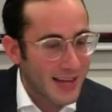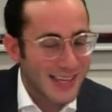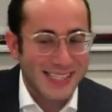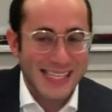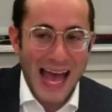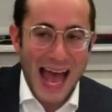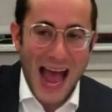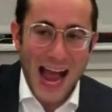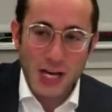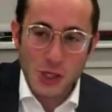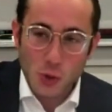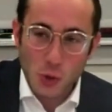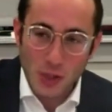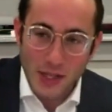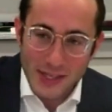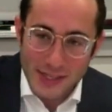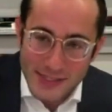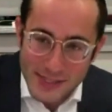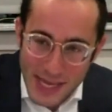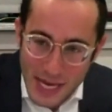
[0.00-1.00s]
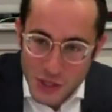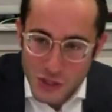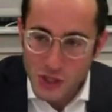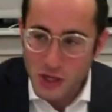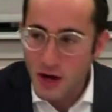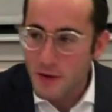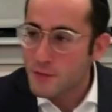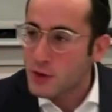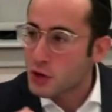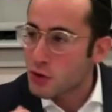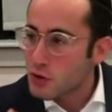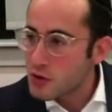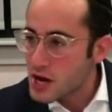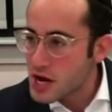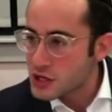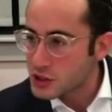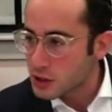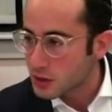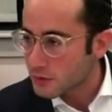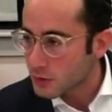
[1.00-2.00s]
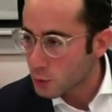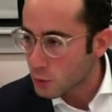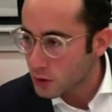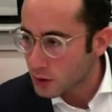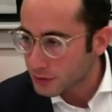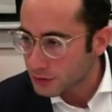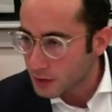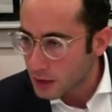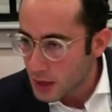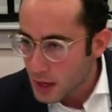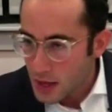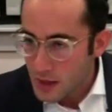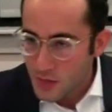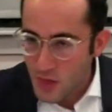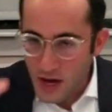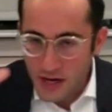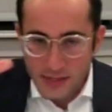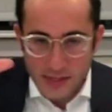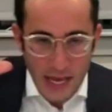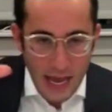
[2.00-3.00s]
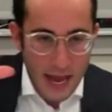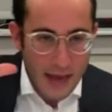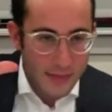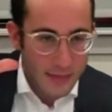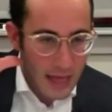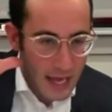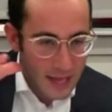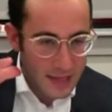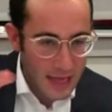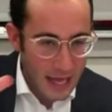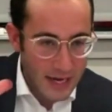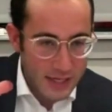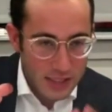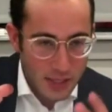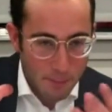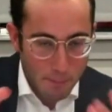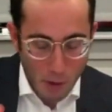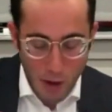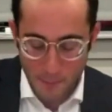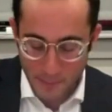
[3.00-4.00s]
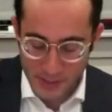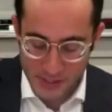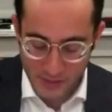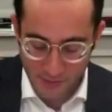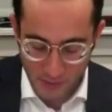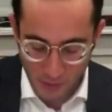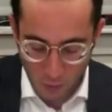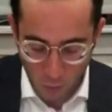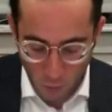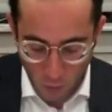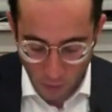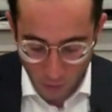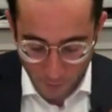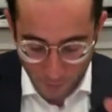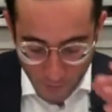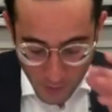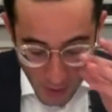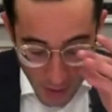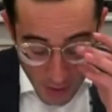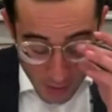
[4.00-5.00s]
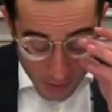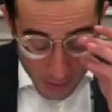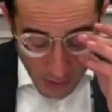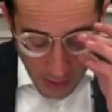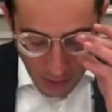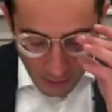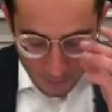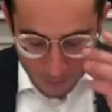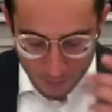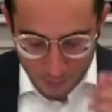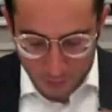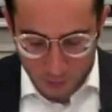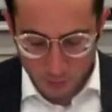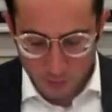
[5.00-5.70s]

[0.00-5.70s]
is the actualization of the creation of the world. That is the purpose of it all. So now,